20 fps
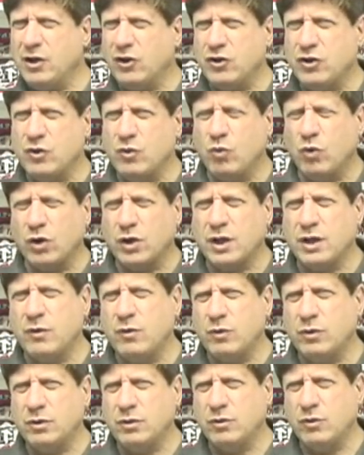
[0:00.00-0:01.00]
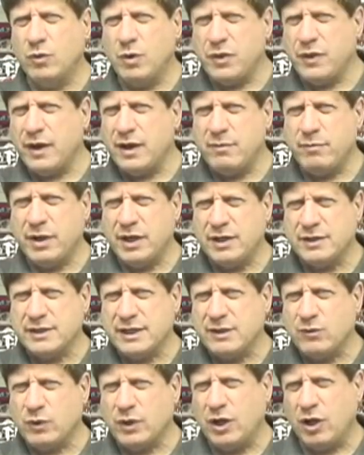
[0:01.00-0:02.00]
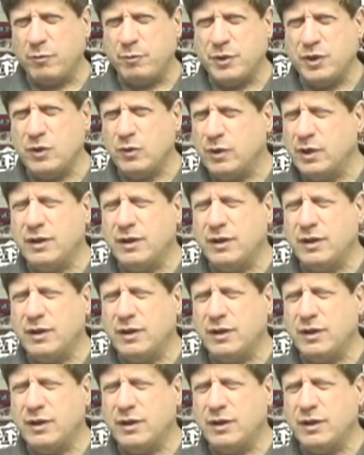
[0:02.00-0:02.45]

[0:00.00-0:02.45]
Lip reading: Are you working with anybody? Is anyone helping you?"